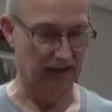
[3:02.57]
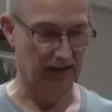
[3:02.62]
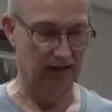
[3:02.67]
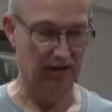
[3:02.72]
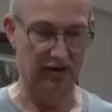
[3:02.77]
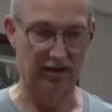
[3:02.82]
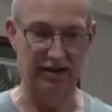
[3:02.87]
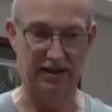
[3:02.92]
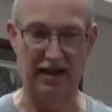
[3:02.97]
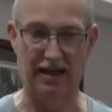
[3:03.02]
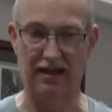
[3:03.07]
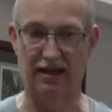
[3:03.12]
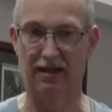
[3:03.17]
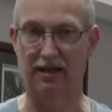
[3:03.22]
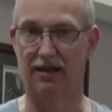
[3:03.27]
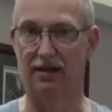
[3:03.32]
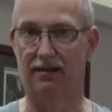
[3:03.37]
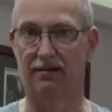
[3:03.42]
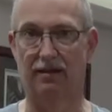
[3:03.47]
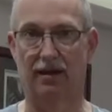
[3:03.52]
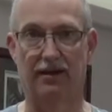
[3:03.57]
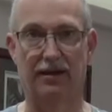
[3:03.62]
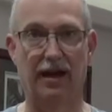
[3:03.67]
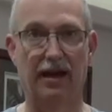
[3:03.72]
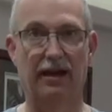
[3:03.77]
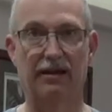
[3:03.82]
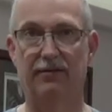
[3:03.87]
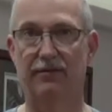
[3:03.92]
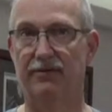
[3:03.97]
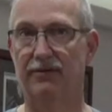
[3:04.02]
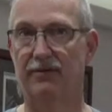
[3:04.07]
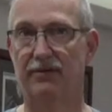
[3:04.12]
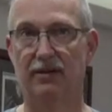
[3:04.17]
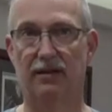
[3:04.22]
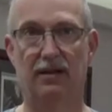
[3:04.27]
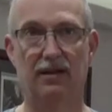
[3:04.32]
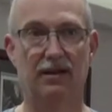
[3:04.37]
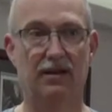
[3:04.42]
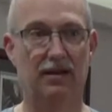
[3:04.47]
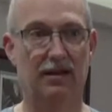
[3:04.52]
you can take a knife
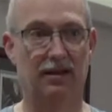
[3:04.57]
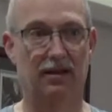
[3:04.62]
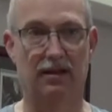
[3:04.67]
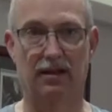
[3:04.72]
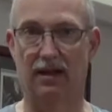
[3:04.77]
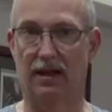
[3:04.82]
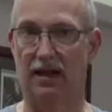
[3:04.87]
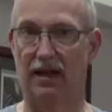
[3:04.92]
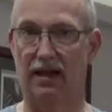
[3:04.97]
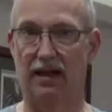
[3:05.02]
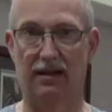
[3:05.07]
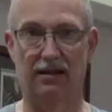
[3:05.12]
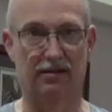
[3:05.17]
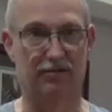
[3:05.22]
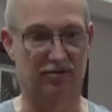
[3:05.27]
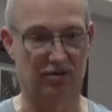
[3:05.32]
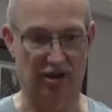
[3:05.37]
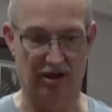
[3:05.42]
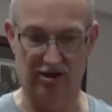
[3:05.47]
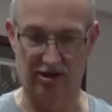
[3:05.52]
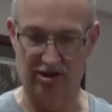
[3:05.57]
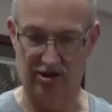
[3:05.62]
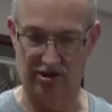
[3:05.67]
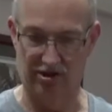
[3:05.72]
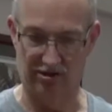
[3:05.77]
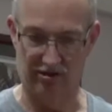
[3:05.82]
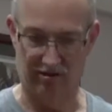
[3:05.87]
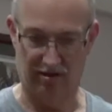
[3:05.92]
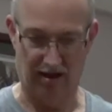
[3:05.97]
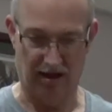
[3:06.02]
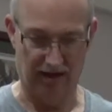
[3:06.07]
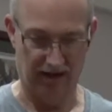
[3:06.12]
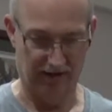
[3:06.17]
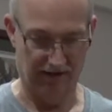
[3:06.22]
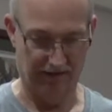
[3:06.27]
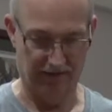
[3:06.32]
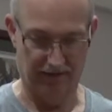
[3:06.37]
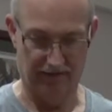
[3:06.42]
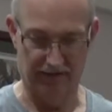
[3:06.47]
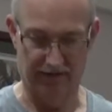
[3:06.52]
and just kind
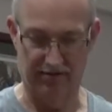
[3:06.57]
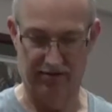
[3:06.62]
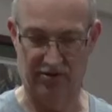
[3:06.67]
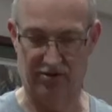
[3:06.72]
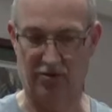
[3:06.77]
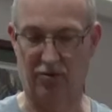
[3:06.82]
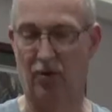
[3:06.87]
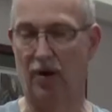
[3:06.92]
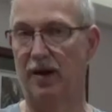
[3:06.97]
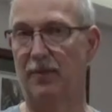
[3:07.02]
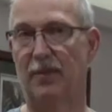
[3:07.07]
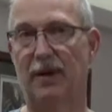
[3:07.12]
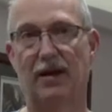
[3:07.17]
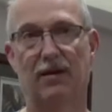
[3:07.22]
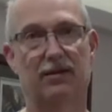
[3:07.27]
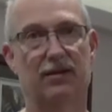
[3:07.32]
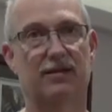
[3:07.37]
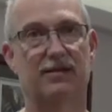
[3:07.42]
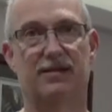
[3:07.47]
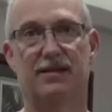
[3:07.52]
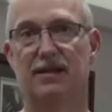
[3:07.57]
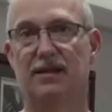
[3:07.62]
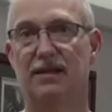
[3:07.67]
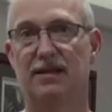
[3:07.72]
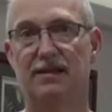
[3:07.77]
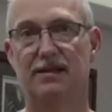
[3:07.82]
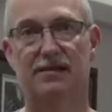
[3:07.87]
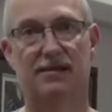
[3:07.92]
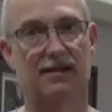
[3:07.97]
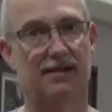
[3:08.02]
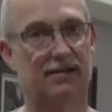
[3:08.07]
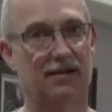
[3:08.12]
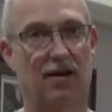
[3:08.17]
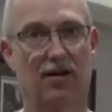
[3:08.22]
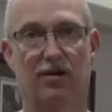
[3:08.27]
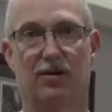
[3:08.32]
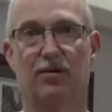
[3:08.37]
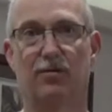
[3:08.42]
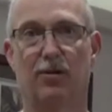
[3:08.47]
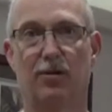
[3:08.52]
of scrape out the seeds. That's
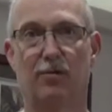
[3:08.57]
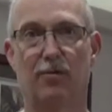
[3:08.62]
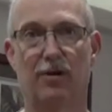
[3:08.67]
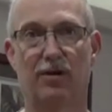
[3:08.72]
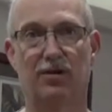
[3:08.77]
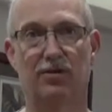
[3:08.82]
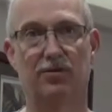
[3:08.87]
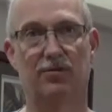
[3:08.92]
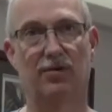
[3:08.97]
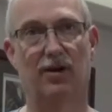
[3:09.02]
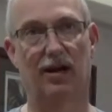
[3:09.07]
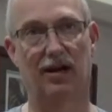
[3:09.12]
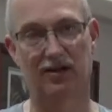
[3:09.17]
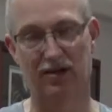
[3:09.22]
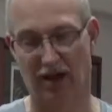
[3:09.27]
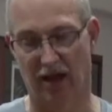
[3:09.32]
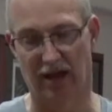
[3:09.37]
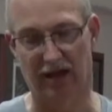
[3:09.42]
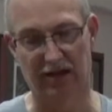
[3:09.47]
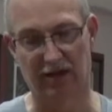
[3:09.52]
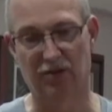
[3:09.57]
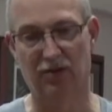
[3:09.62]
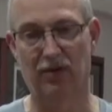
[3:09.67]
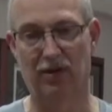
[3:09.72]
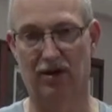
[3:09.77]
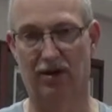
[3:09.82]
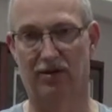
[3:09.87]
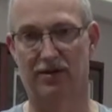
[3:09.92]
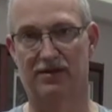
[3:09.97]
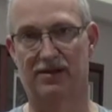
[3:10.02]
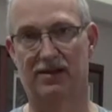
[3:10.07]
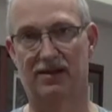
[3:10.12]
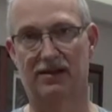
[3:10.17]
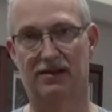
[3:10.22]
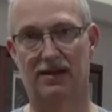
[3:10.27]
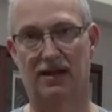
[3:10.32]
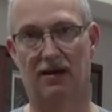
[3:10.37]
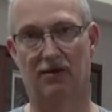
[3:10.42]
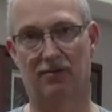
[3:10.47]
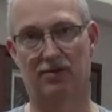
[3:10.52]
all you really want to do. I do get all the
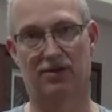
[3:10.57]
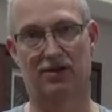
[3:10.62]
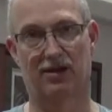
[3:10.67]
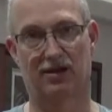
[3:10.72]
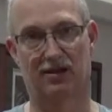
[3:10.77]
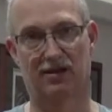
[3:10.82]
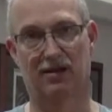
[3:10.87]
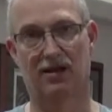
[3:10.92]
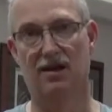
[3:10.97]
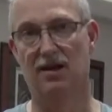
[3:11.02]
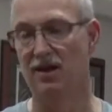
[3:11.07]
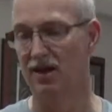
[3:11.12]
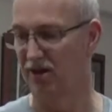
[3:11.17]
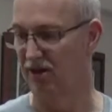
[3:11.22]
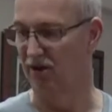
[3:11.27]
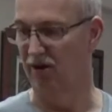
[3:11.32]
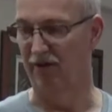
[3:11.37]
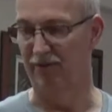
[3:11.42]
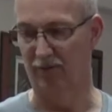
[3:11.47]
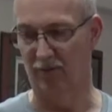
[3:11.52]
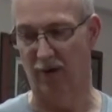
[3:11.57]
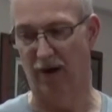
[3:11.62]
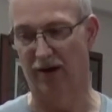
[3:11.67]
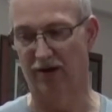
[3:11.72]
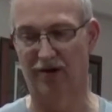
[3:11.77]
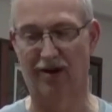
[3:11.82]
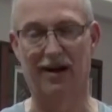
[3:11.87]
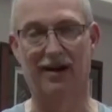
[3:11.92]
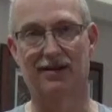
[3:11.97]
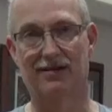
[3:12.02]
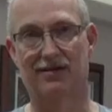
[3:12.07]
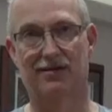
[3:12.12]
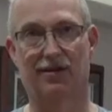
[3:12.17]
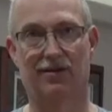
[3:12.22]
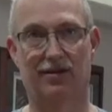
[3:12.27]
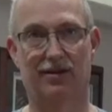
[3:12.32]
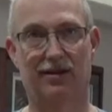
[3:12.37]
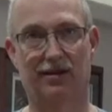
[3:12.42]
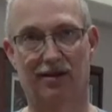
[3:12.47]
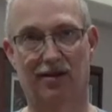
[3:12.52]
seeds out, which after a while your hands
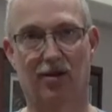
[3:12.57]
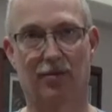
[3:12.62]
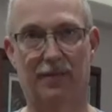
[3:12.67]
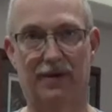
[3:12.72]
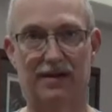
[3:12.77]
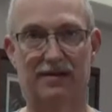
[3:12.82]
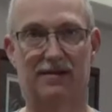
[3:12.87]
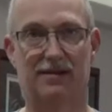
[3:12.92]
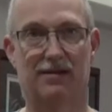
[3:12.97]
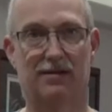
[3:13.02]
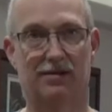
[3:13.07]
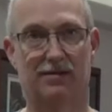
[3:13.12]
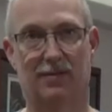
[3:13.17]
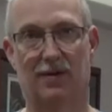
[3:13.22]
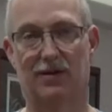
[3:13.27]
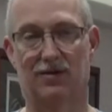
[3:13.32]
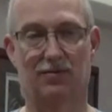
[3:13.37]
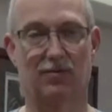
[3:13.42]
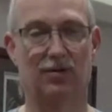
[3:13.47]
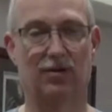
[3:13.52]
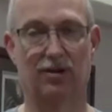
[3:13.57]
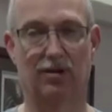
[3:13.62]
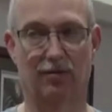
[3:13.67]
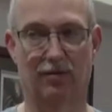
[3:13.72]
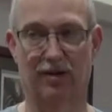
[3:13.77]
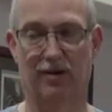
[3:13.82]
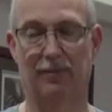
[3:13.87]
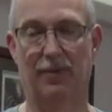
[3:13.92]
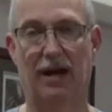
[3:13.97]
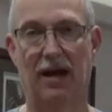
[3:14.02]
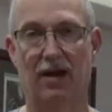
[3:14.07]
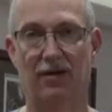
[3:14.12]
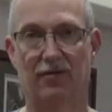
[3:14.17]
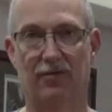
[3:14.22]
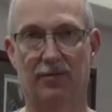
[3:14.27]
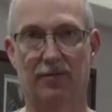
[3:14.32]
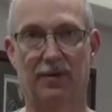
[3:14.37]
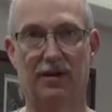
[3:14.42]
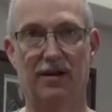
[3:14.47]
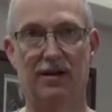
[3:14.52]
start to get all messy, especially when you're dealing with a pound of
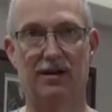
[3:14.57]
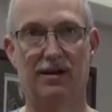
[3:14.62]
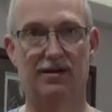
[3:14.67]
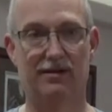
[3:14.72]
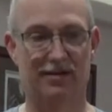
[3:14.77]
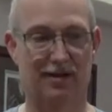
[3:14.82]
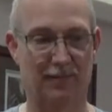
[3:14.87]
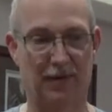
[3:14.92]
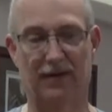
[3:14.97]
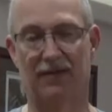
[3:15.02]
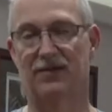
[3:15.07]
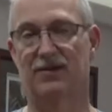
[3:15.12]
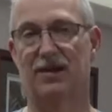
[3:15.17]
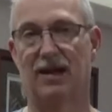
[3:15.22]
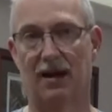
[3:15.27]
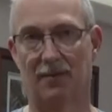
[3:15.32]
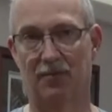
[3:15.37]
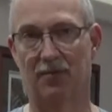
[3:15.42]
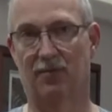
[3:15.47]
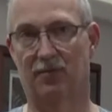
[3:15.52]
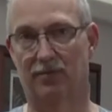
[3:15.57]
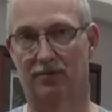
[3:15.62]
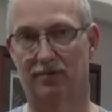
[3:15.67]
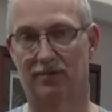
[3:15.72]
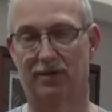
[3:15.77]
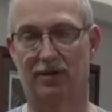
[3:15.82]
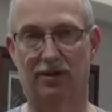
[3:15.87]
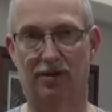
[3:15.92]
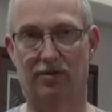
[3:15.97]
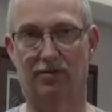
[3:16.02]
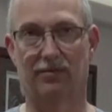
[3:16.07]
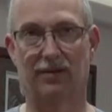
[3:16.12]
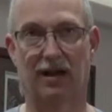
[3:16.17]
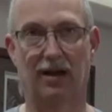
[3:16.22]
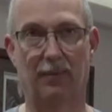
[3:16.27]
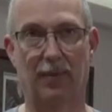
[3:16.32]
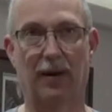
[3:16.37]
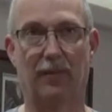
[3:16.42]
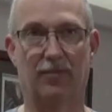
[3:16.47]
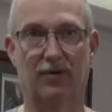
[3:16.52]
them. So you might have to stop and
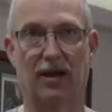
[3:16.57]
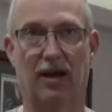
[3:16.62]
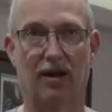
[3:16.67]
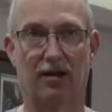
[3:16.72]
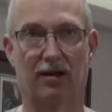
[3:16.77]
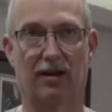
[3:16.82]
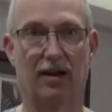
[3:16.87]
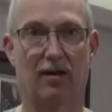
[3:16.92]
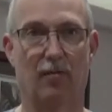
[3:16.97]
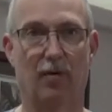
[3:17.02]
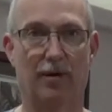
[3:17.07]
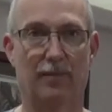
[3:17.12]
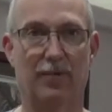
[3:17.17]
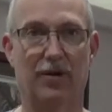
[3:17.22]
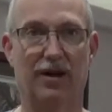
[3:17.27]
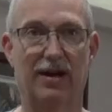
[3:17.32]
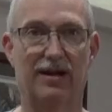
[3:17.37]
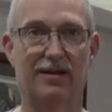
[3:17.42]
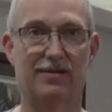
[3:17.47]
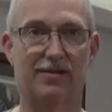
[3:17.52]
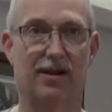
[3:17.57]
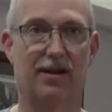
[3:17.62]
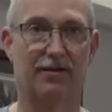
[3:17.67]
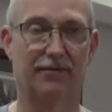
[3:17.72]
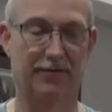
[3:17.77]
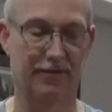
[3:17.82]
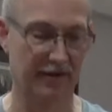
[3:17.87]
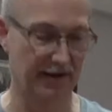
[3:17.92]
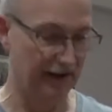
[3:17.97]
take a paper towel and kind of wipe your hands off,